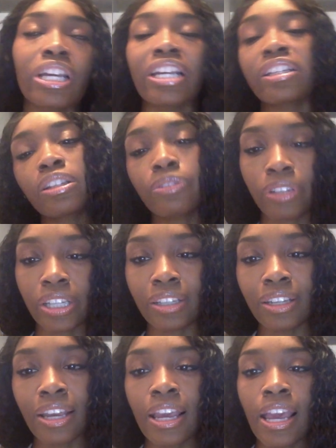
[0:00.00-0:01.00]
hissy fit.
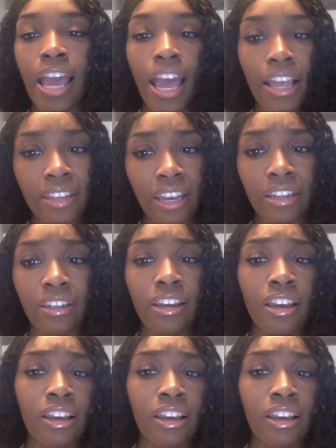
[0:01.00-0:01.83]
And then...